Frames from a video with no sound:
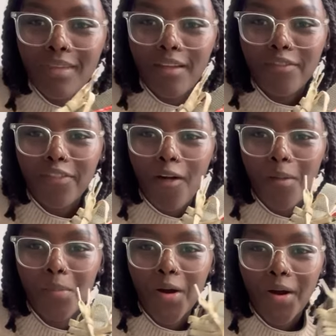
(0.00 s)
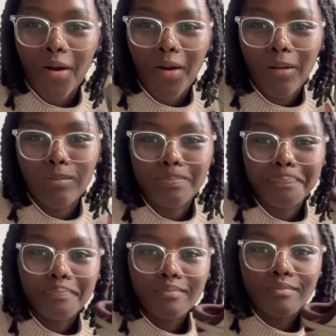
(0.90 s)
from her
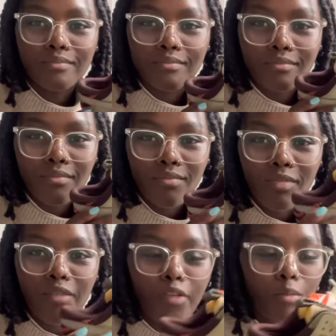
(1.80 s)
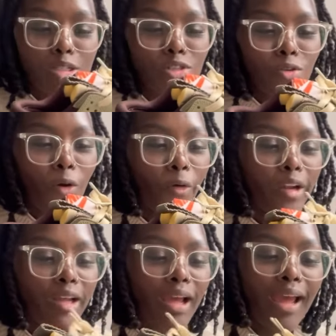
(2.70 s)

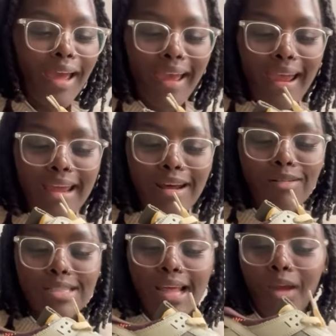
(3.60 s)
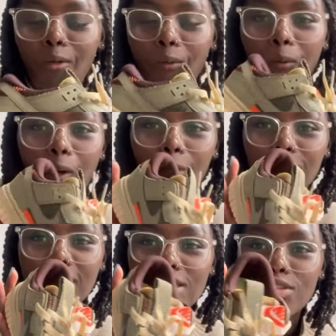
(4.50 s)
story, and I was like, whoa,
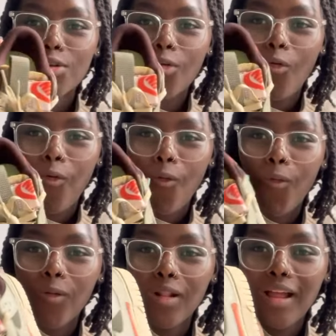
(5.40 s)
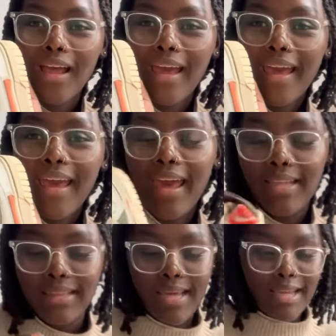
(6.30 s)
these look cool.
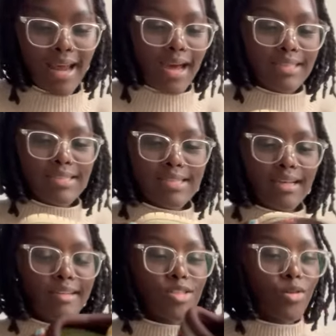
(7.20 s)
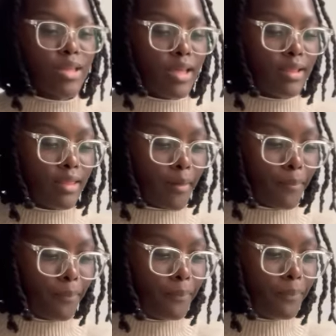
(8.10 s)
And then I decided to get
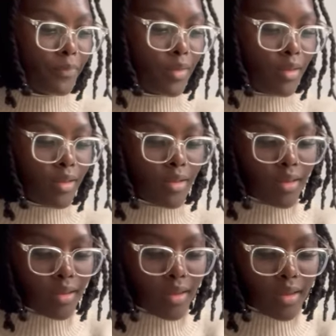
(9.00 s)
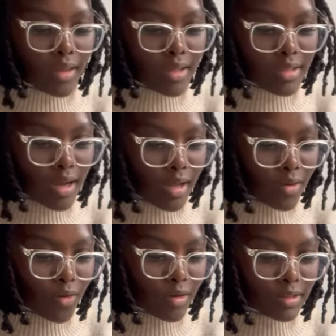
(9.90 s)
them, and I
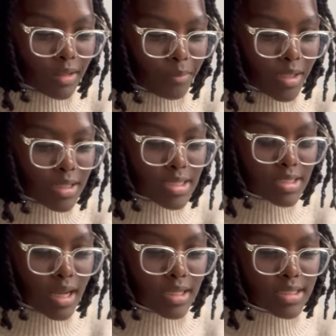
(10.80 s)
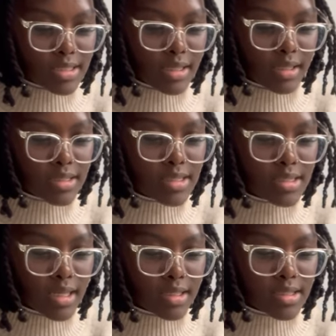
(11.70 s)
got them in a size
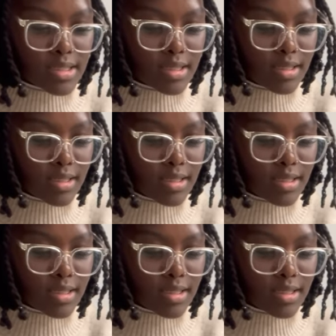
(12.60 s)
36.